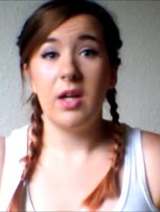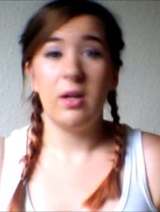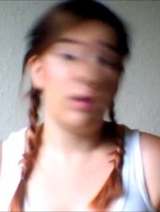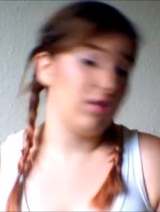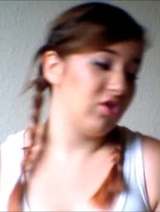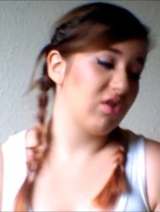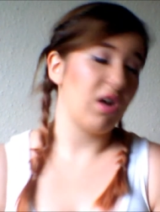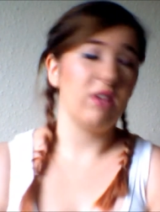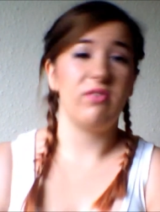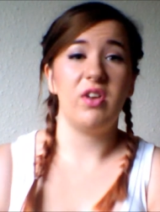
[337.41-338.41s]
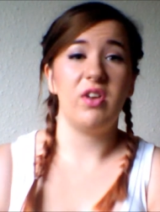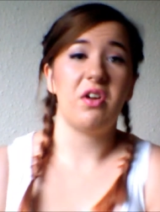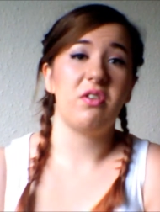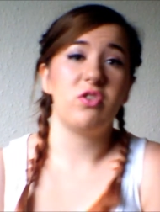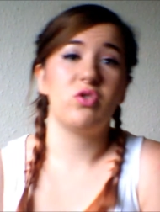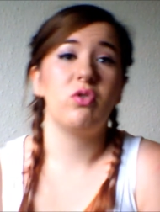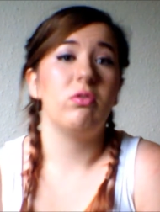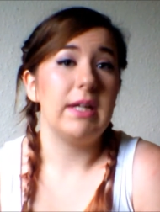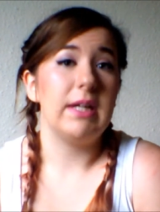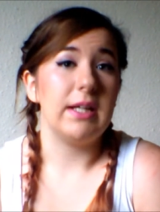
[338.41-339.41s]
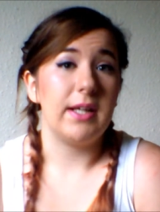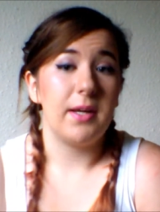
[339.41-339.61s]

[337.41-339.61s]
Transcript: It's just kind of the luck of the draw, really.